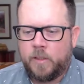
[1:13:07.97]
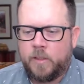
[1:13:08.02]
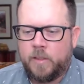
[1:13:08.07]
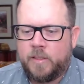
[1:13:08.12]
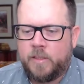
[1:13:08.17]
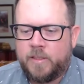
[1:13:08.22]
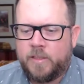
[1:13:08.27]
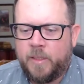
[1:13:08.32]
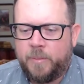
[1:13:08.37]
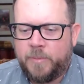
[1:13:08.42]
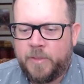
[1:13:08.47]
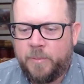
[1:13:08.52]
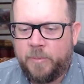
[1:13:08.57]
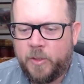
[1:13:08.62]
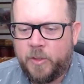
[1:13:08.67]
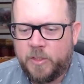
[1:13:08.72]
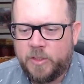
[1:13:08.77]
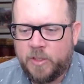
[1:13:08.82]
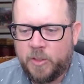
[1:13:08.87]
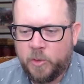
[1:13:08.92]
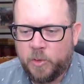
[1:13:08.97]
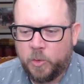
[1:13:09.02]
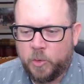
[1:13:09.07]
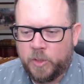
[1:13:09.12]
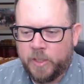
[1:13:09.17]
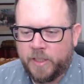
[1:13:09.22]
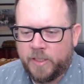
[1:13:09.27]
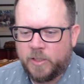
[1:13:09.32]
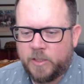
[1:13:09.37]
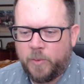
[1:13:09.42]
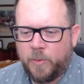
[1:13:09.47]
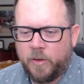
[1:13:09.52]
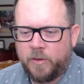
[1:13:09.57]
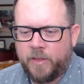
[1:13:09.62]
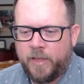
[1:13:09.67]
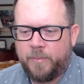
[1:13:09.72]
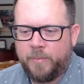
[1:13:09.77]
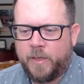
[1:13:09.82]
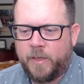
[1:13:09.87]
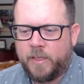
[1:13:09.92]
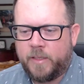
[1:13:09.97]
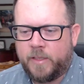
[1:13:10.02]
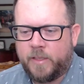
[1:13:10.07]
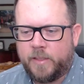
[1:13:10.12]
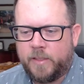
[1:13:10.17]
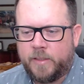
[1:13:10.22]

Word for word: September is the cool kid's birthday month.